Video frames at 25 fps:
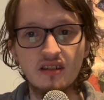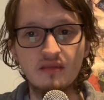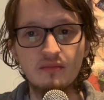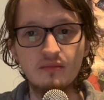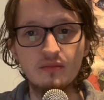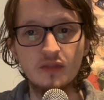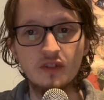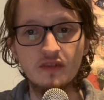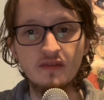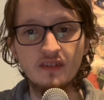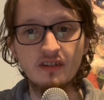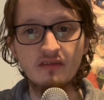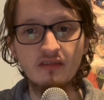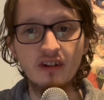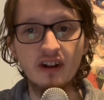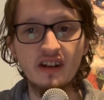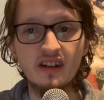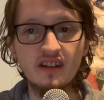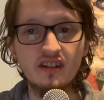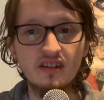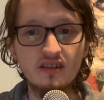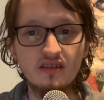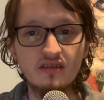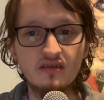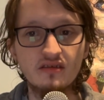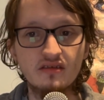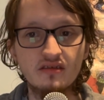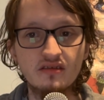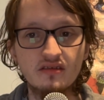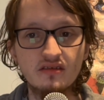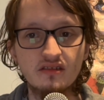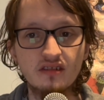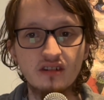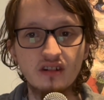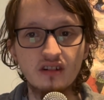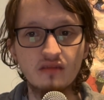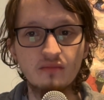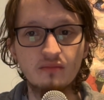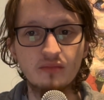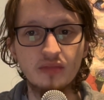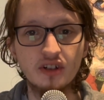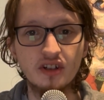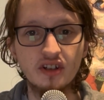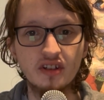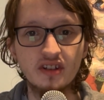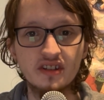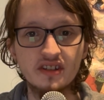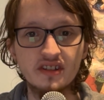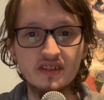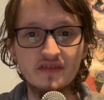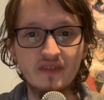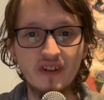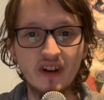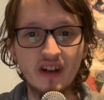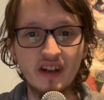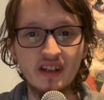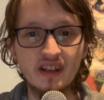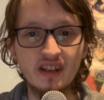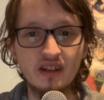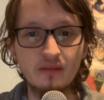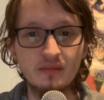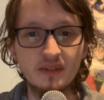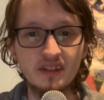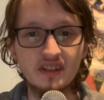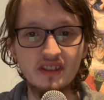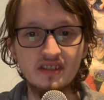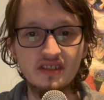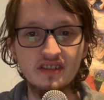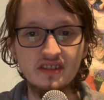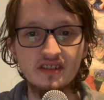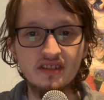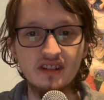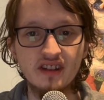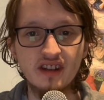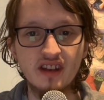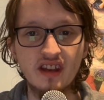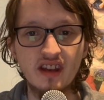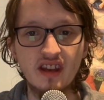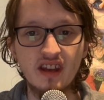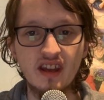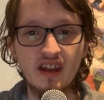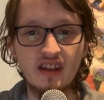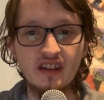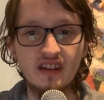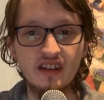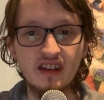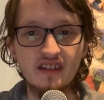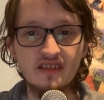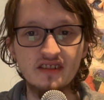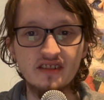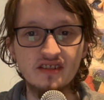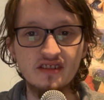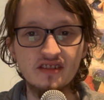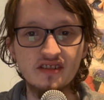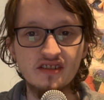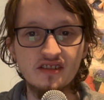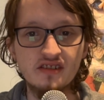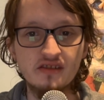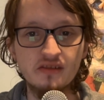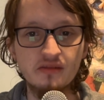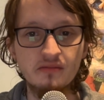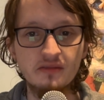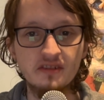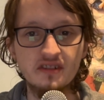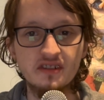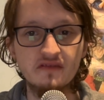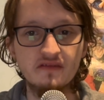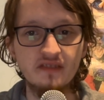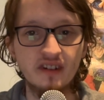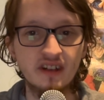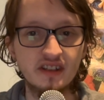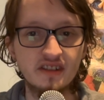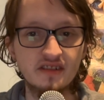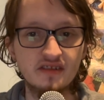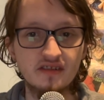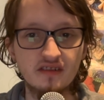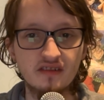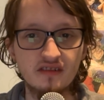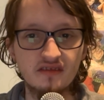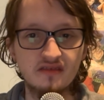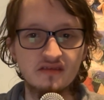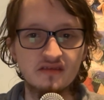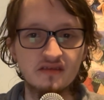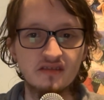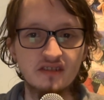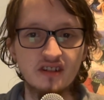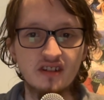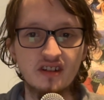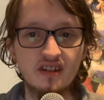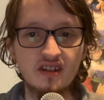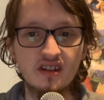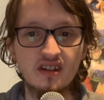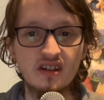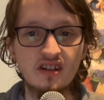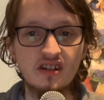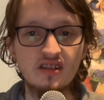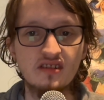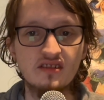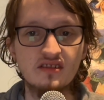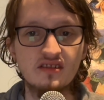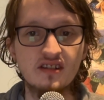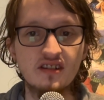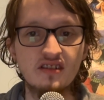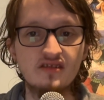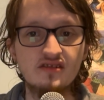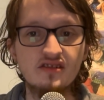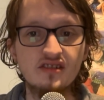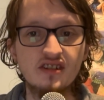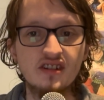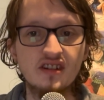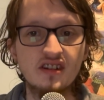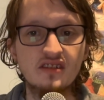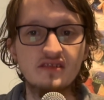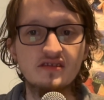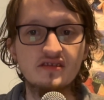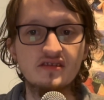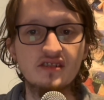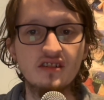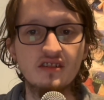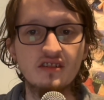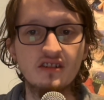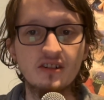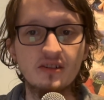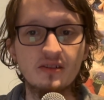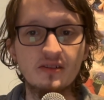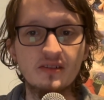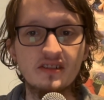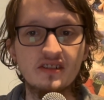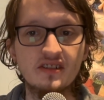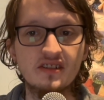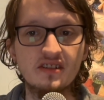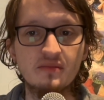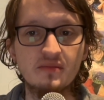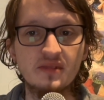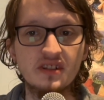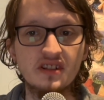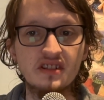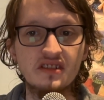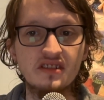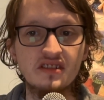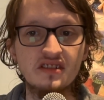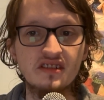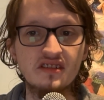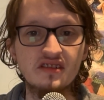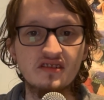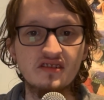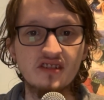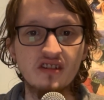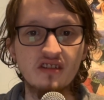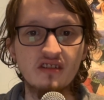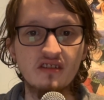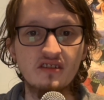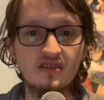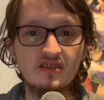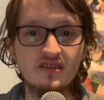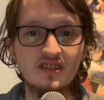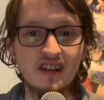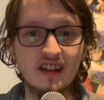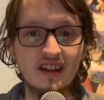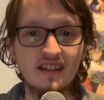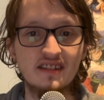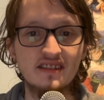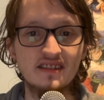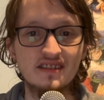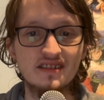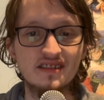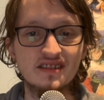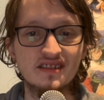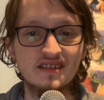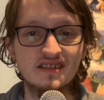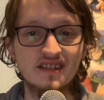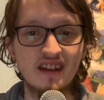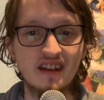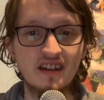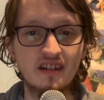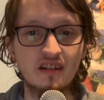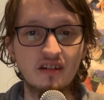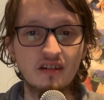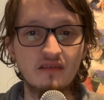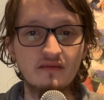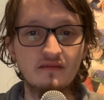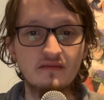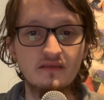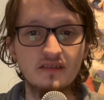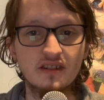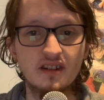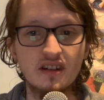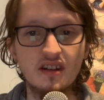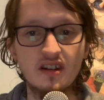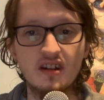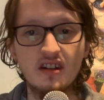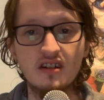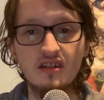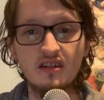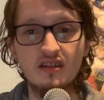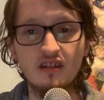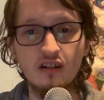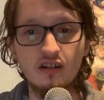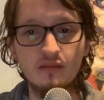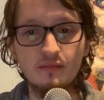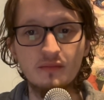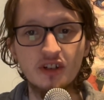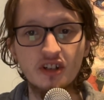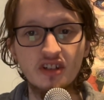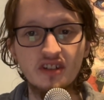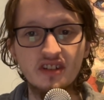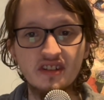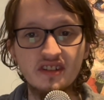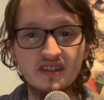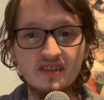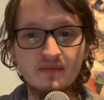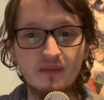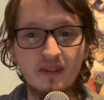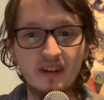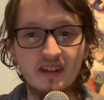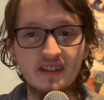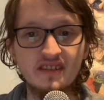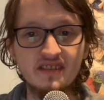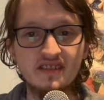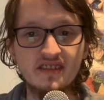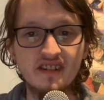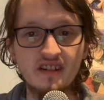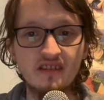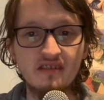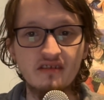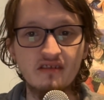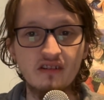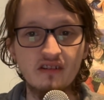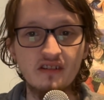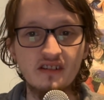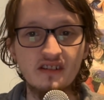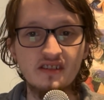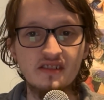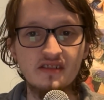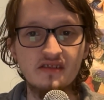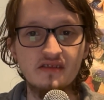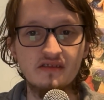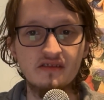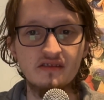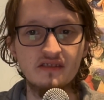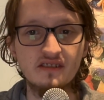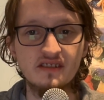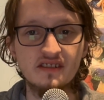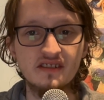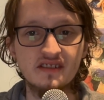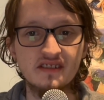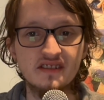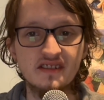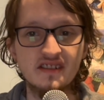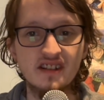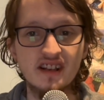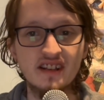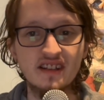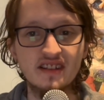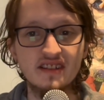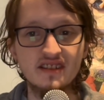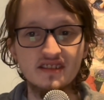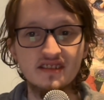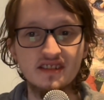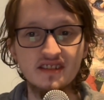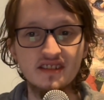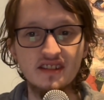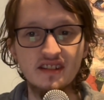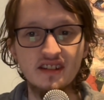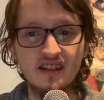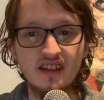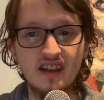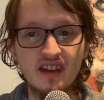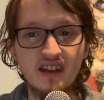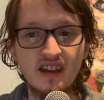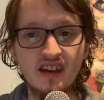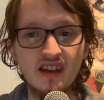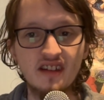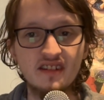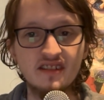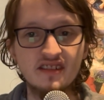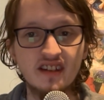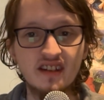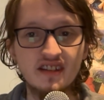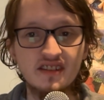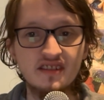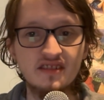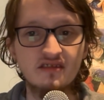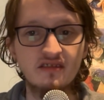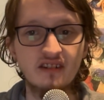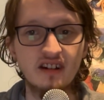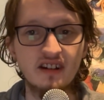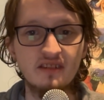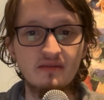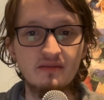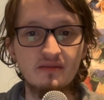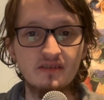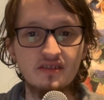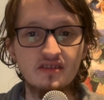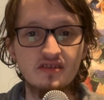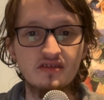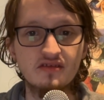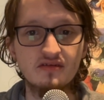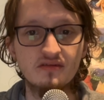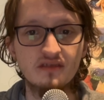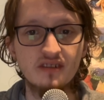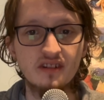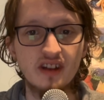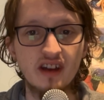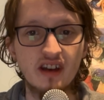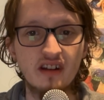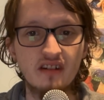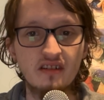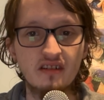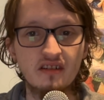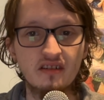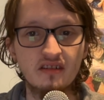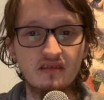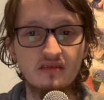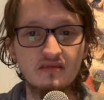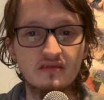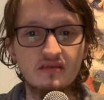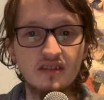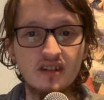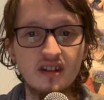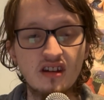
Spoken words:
Moving right along, Goldberg is fighting a beast, and he has a shield with a face on it. Sanji kicks Zoro into the beast, and Zoro slices its neck off. Goldberg explains that Groggysaurus is a delicacy, and tastes great when stewed in alcohol.